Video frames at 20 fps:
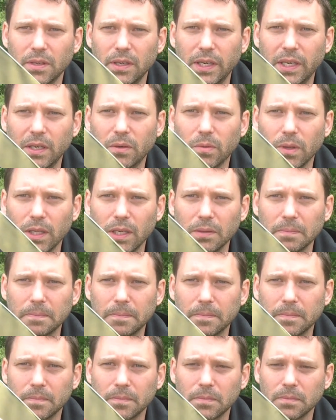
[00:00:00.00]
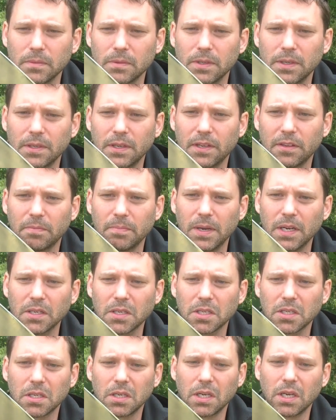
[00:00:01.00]
equally as
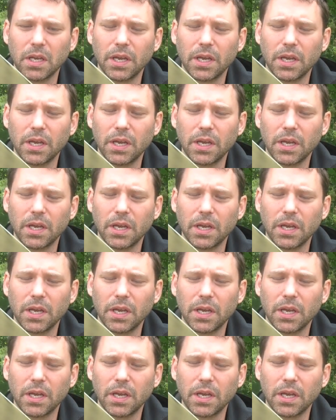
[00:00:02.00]
much,